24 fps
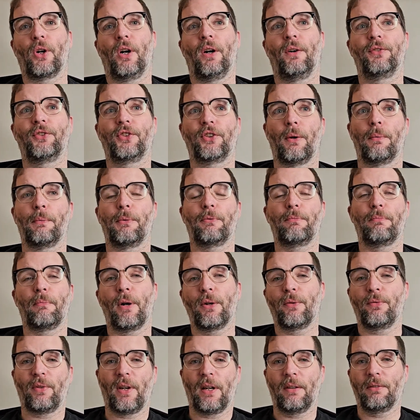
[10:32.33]
of some of my
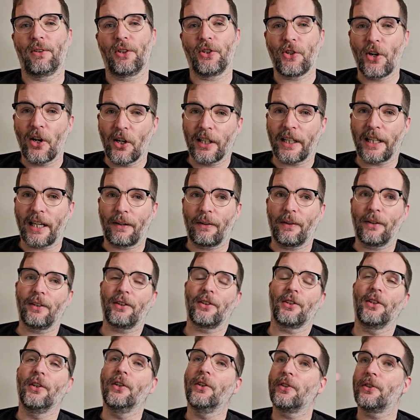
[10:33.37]
favourite side
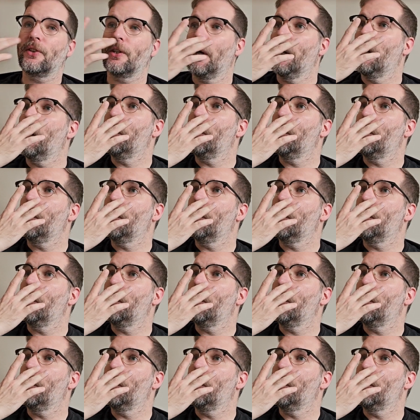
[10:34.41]
characters.